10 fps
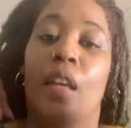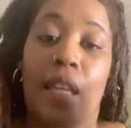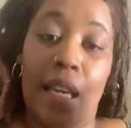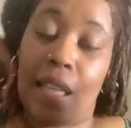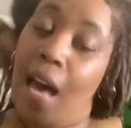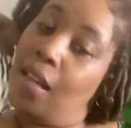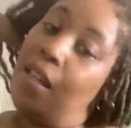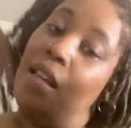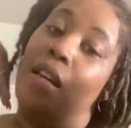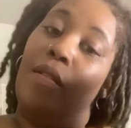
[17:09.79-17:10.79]
Yes, I
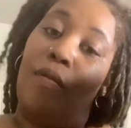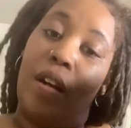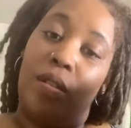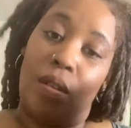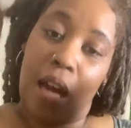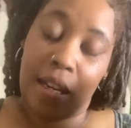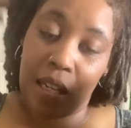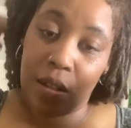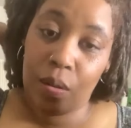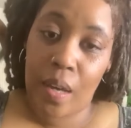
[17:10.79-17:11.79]

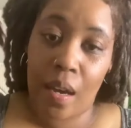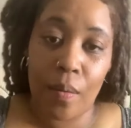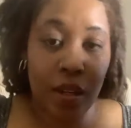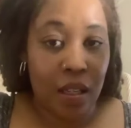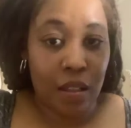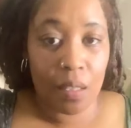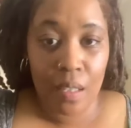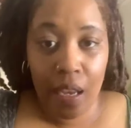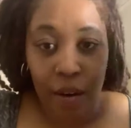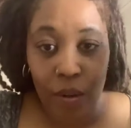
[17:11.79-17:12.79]
did do Aries.
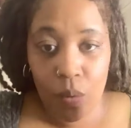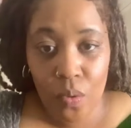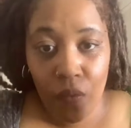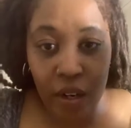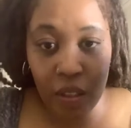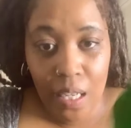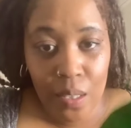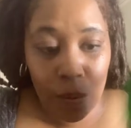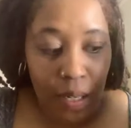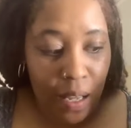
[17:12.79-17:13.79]
Aries was first,
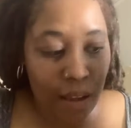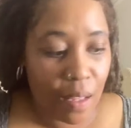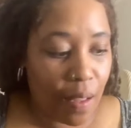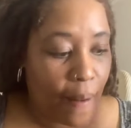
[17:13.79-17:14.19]
Antoinette.